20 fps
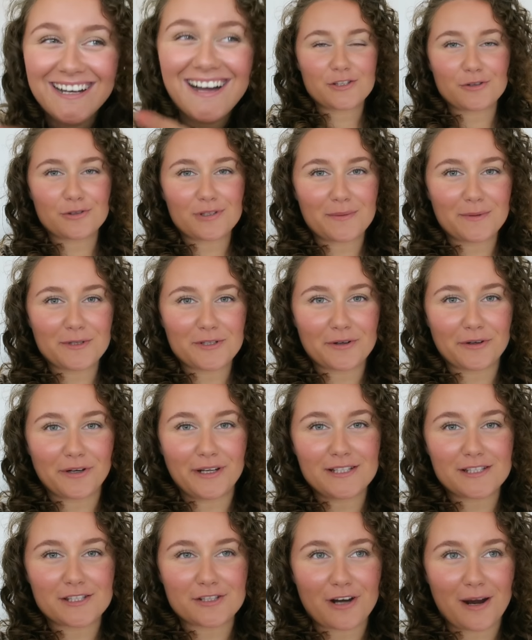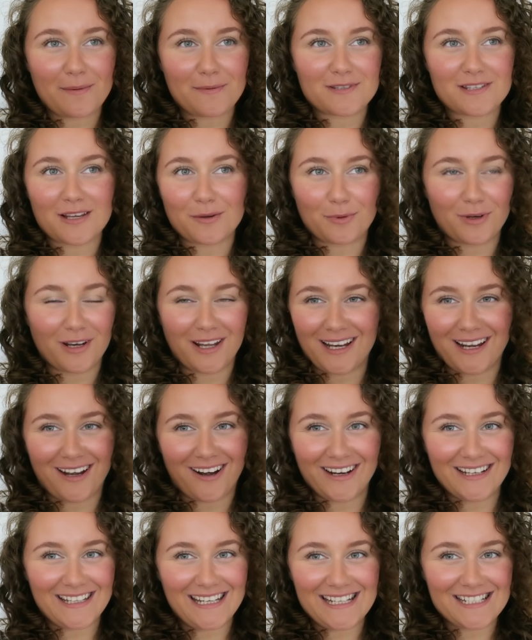I saw someone do it on Instagram. I was like, well,
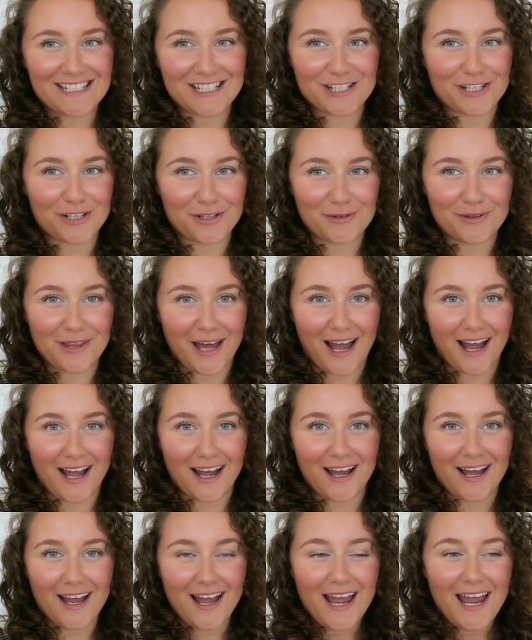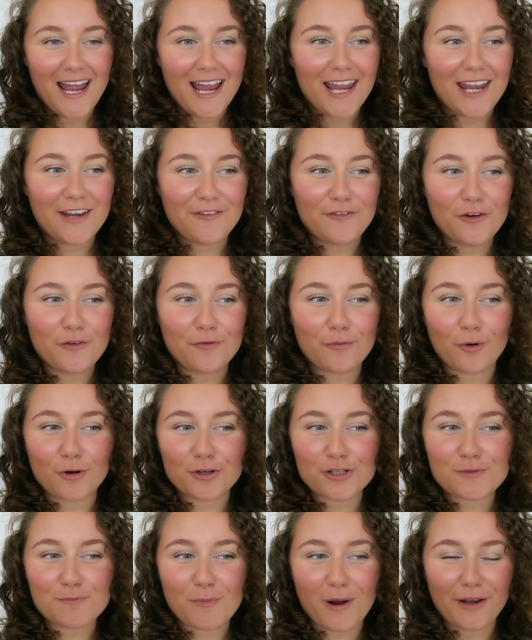I need to do that. If you've
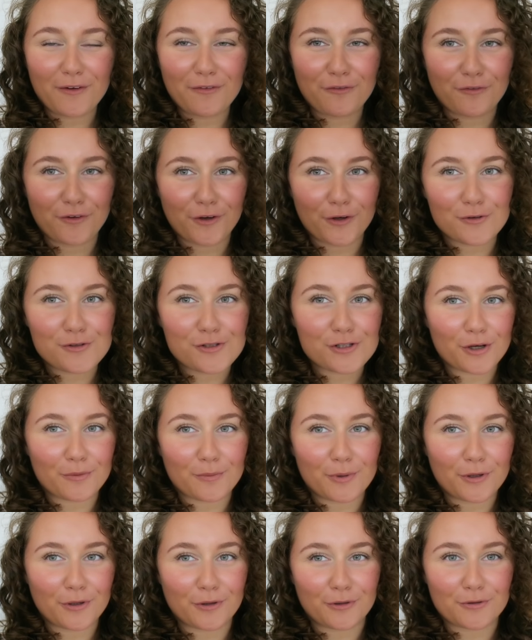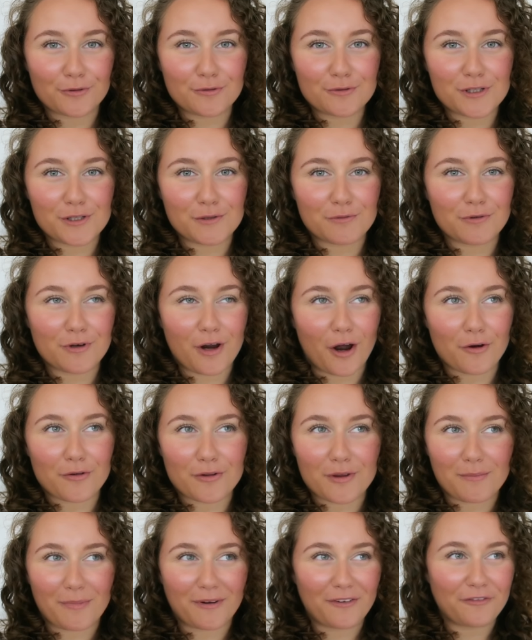watched my food shop hauls, you'll know
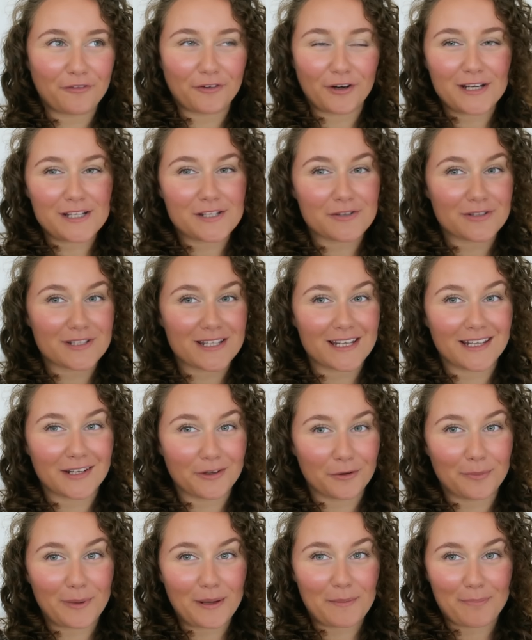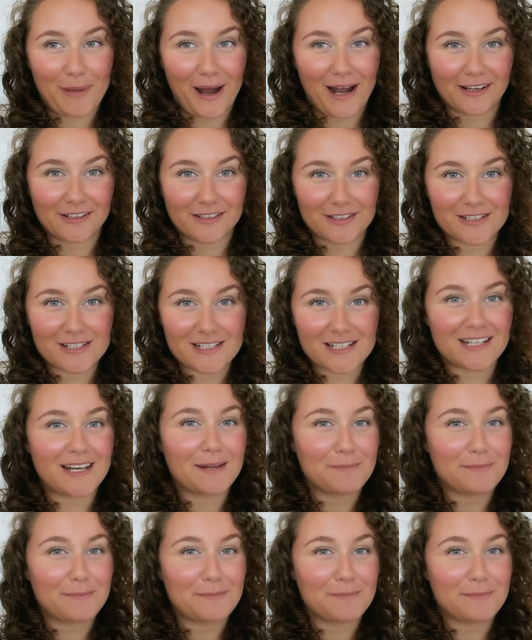that my freezer is a little bit battered.